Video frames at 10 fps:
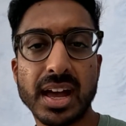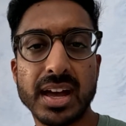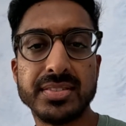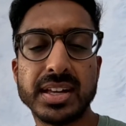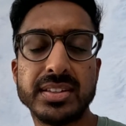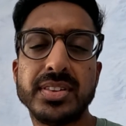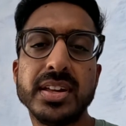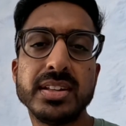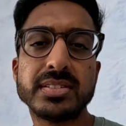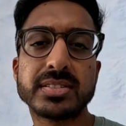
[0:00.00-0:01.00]
and that
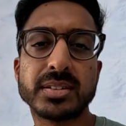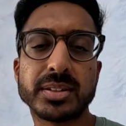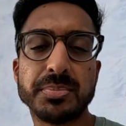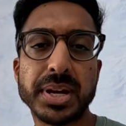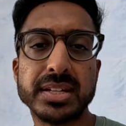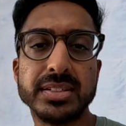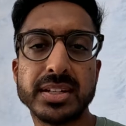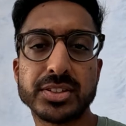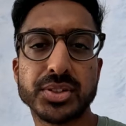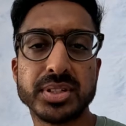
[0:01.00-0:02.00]
this companion
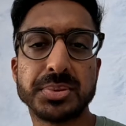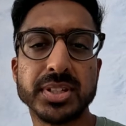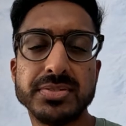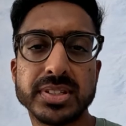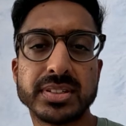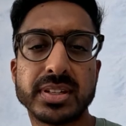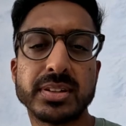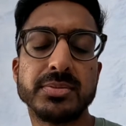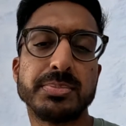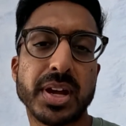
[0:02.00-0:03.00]
actually is believed to
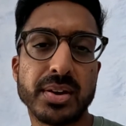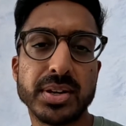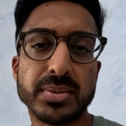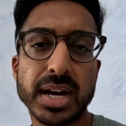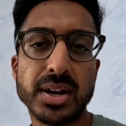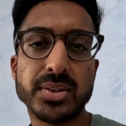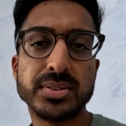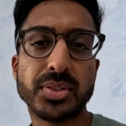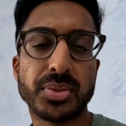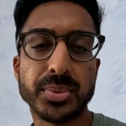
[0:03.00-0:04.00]
carry
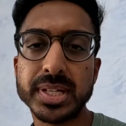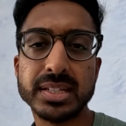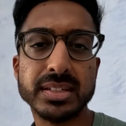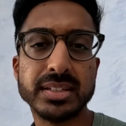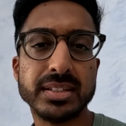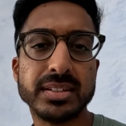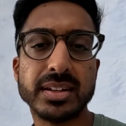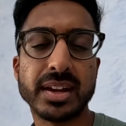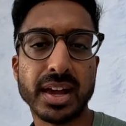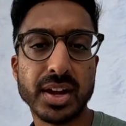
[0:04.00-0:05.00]
around 3
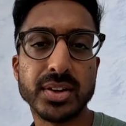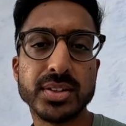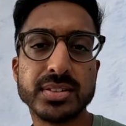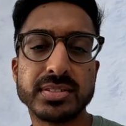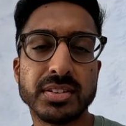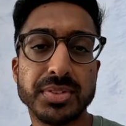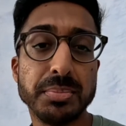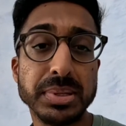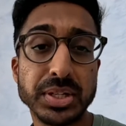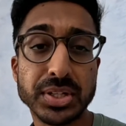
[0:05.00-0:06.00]
hairs of the
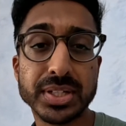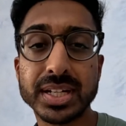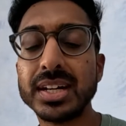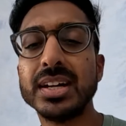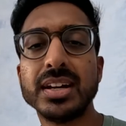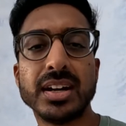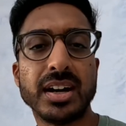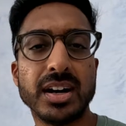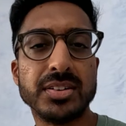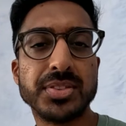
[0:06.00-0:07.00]
beard
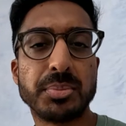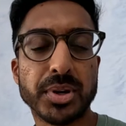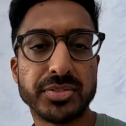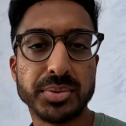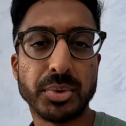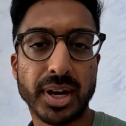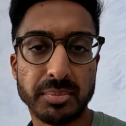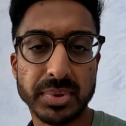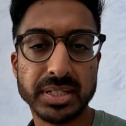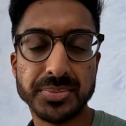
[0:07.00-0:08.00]
of the Prophet
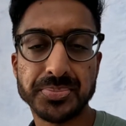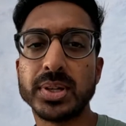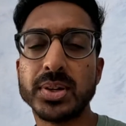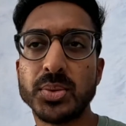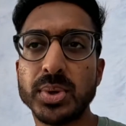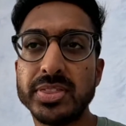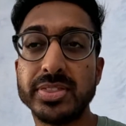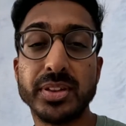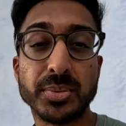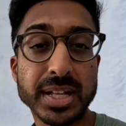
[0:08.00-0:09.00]
Muhammad.
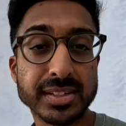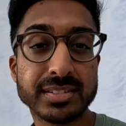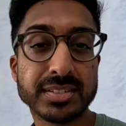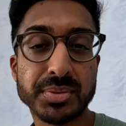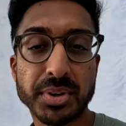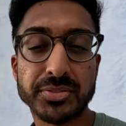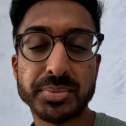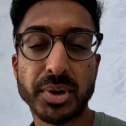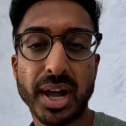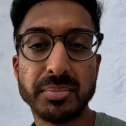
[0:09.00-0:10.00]
With the relics of the
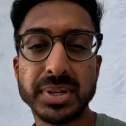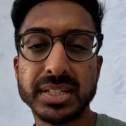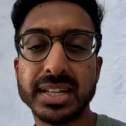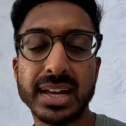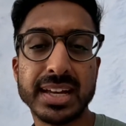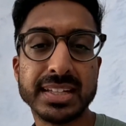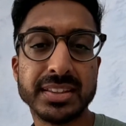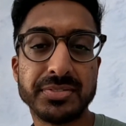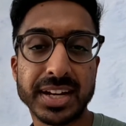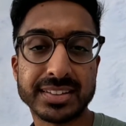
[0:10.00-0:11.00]
Prophet Muhammad and
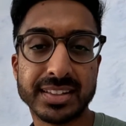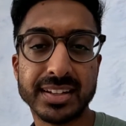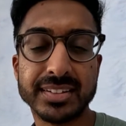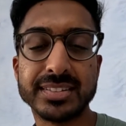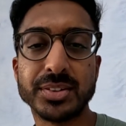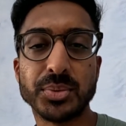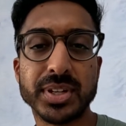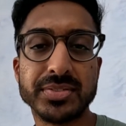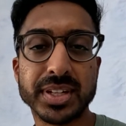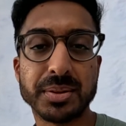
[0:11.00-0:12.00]
the fact that one
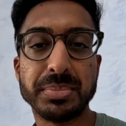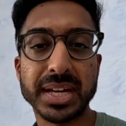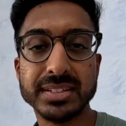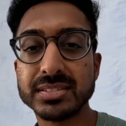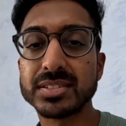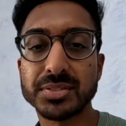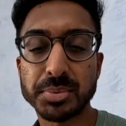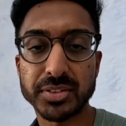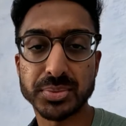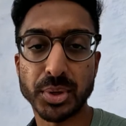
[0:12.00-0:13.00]
of the companions of the
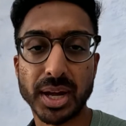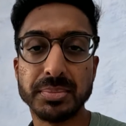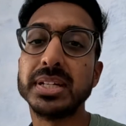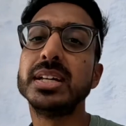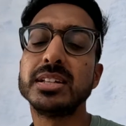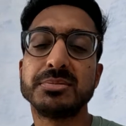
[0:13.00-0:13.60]
Prophet Muhammad is